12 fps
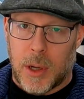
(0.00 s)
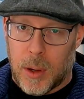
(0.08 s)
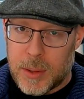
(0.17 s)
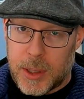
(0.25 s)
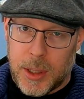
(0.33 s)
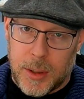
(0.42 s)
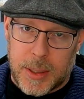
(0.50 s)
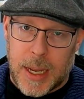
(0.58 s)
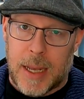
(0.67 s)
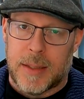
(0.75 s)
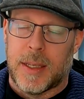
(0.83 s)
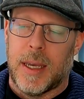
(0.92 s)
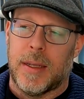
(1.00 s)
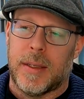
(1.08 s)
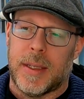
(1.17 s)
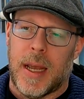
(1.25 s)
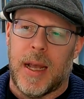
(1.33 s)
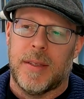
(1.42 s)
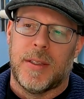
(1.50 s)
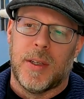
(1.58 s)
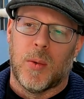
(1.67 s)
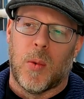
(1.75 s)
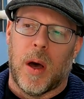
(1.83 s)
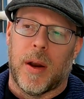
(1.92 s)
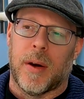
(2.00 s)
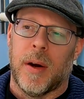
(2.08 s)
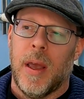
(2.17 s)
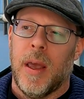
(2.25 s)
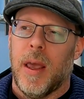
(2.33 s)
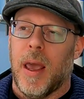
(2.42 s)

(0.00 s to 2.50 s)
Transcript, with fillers: Go to your test kit, test your water,